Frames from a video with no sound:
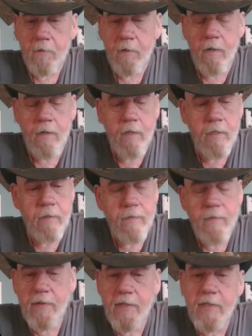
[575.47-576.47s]
All right.
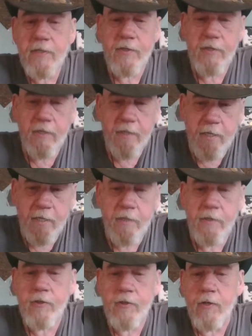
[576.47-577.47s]
This
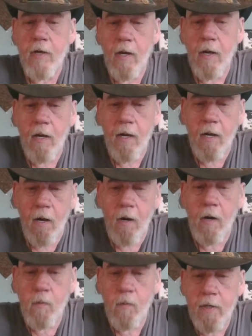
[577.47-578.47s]
is
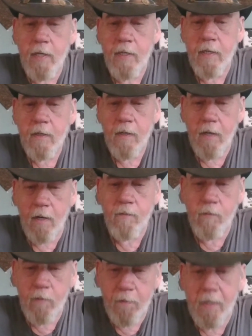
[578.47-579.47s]
our way
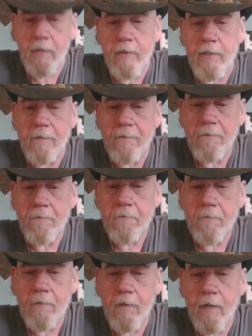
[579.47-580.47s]
of rebellion.
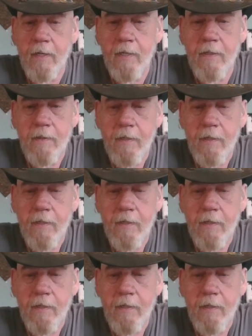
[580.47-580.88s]
All right.